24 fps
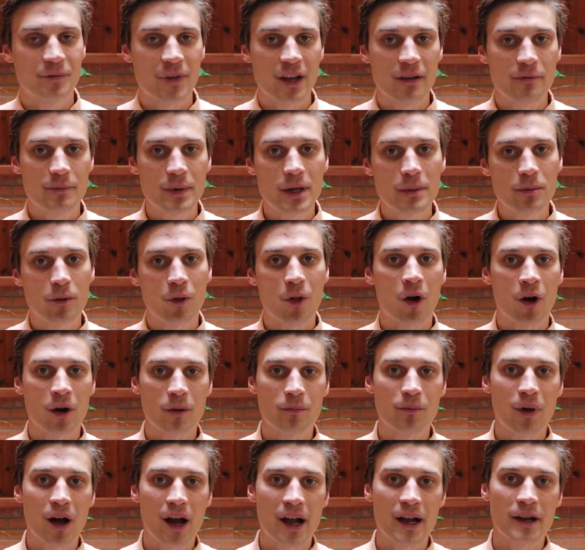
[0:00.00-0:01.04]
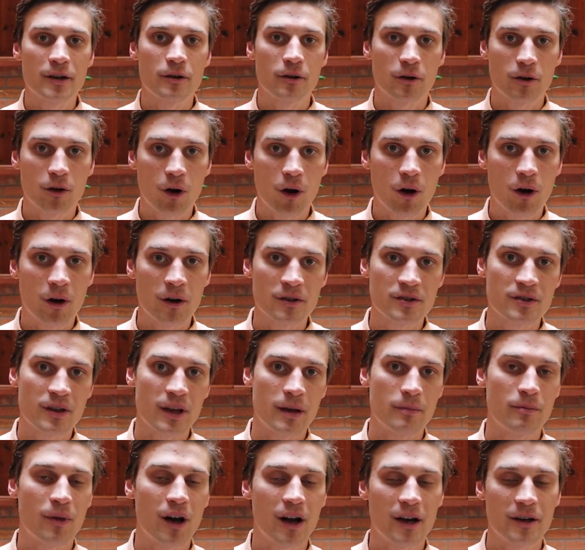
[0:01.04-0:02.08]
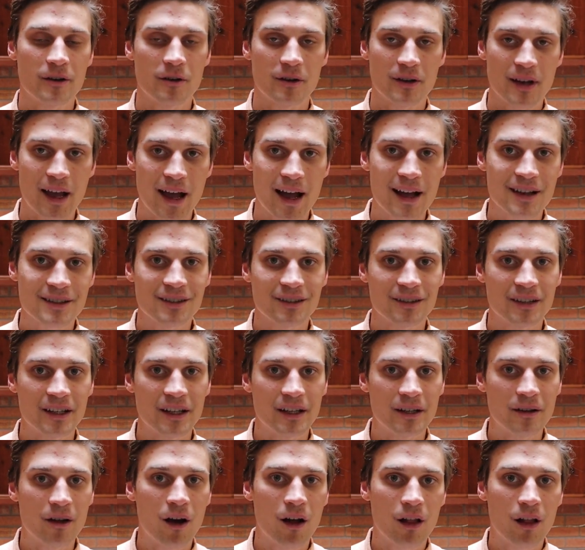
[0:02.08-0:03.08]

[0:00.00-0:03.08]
If people aren't buying your cars and buying your gasoline,